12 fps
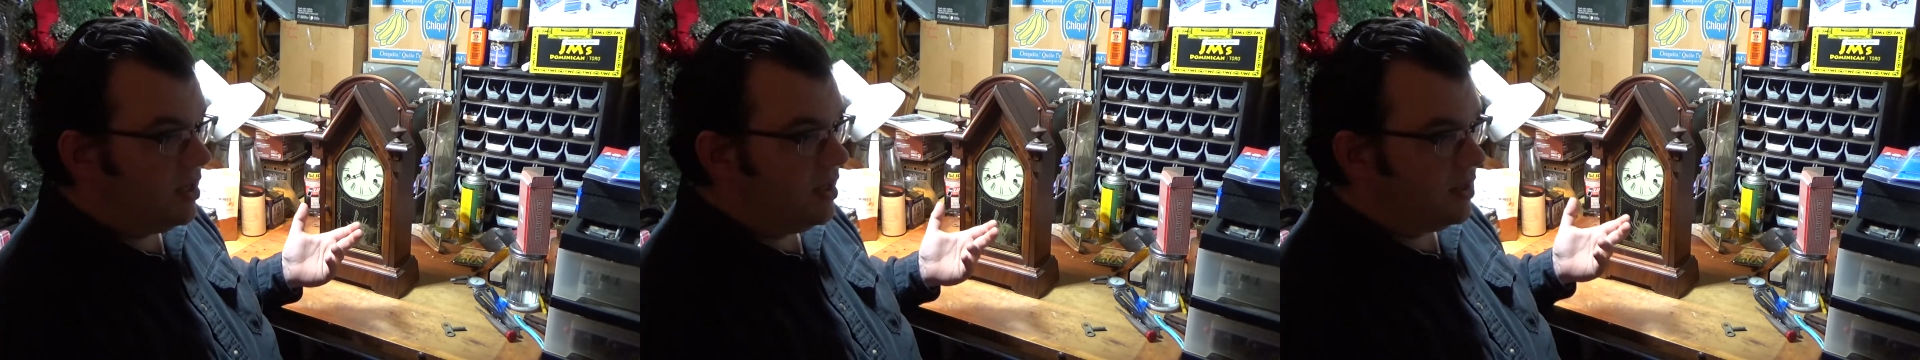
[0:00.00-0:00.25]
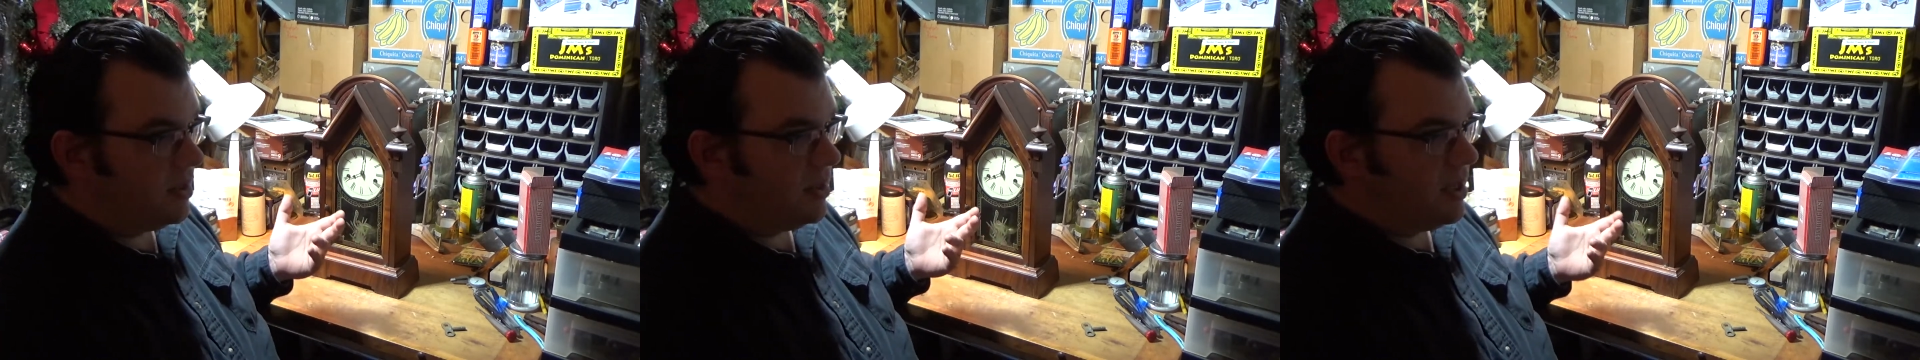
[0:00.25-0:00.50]

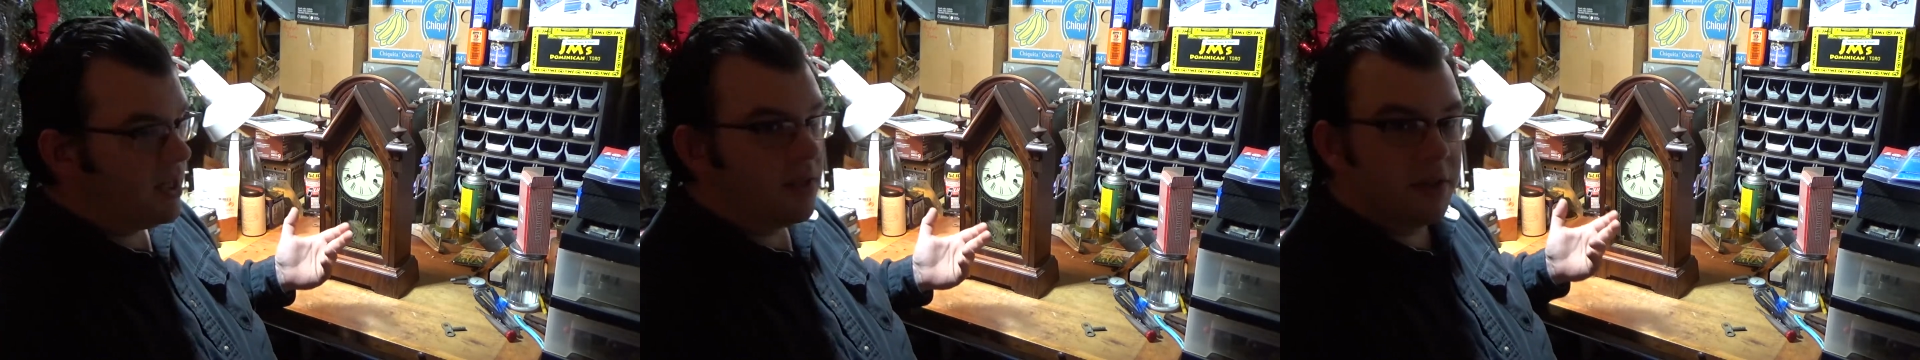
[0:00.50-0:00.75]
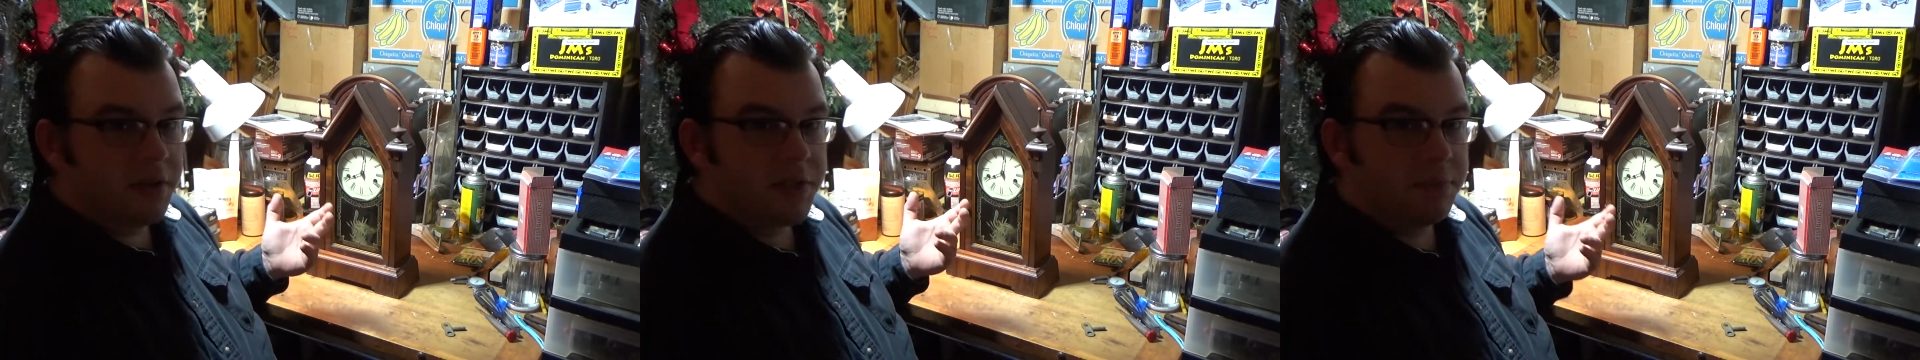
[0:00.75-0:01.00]
you think of
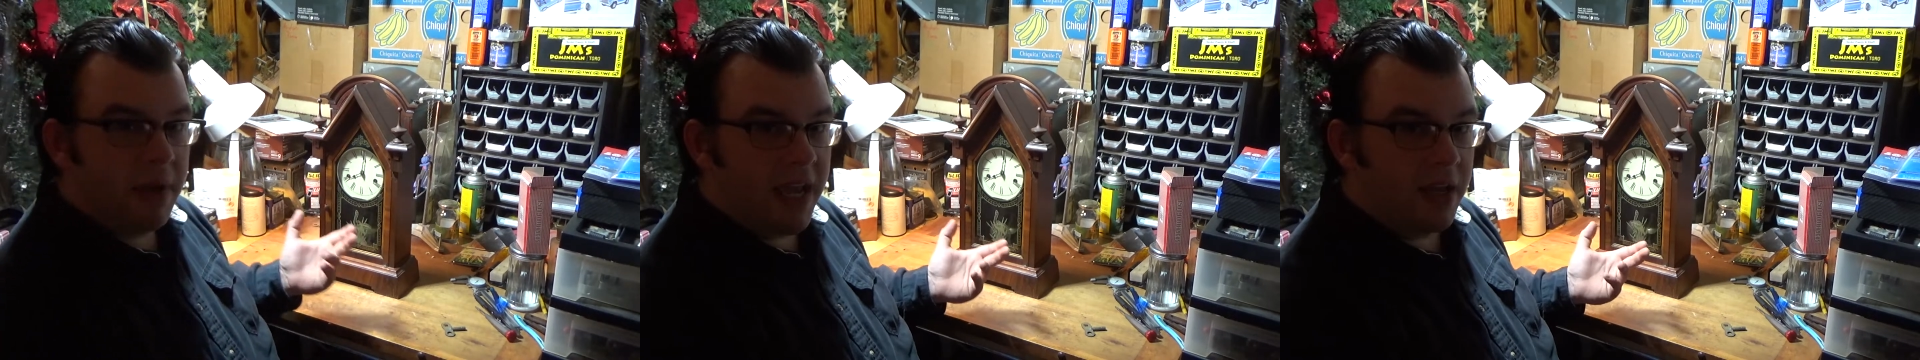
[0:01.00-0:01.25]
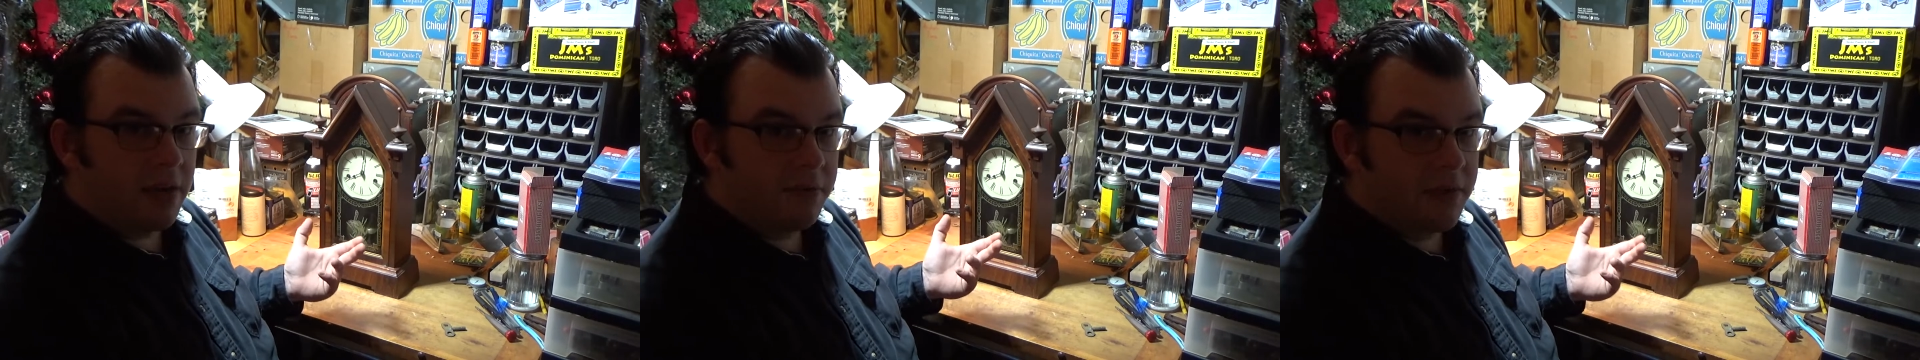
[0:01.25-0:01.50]
the
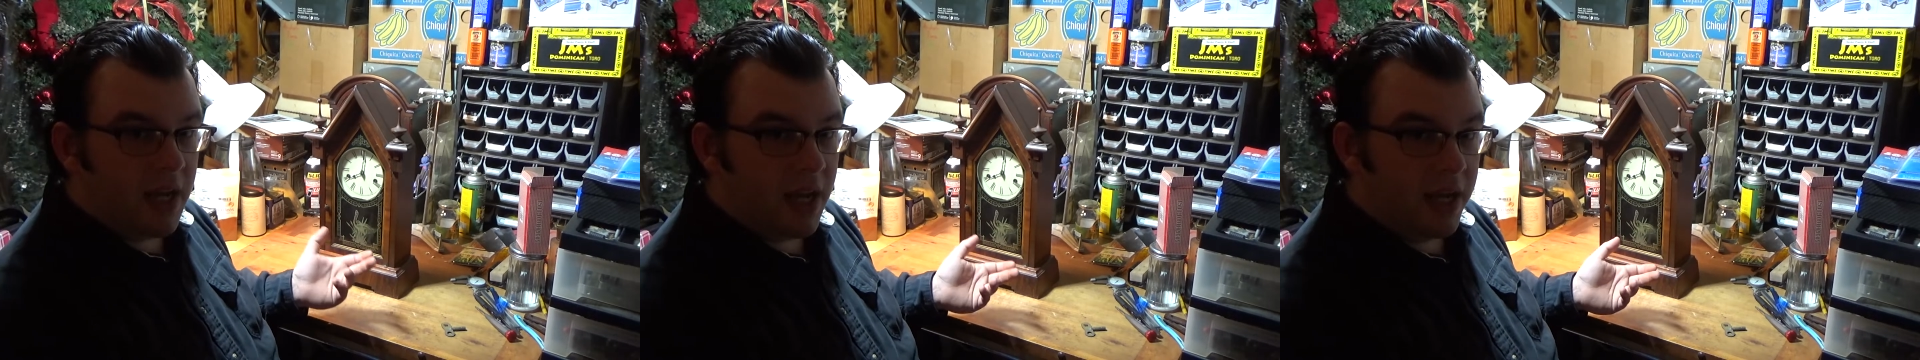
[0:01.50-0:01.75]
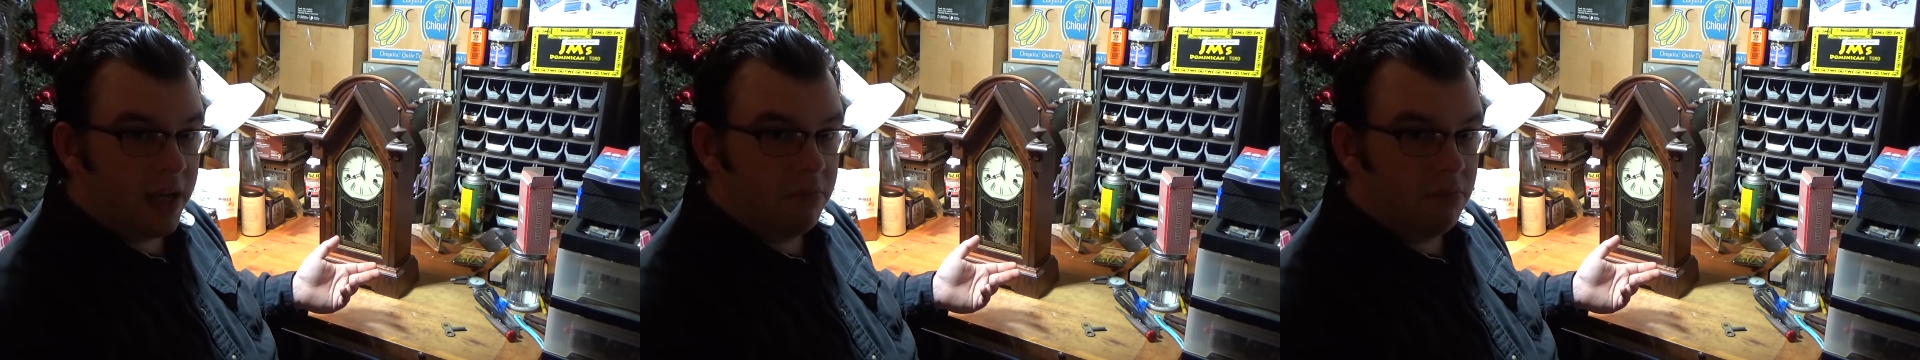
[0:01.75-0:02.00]
span of
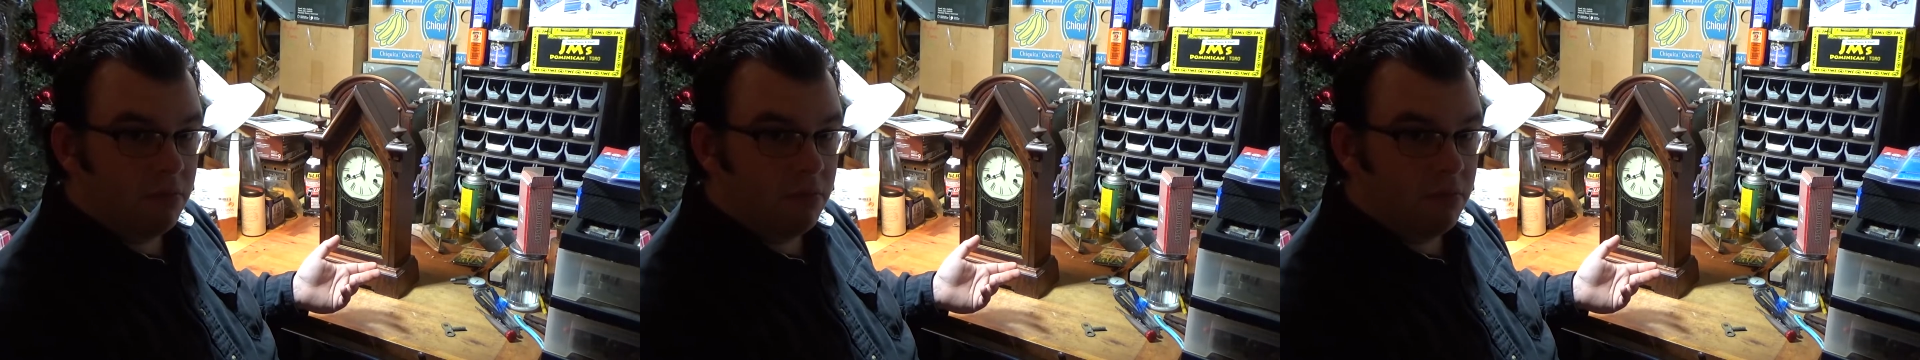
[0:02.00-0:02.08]
time,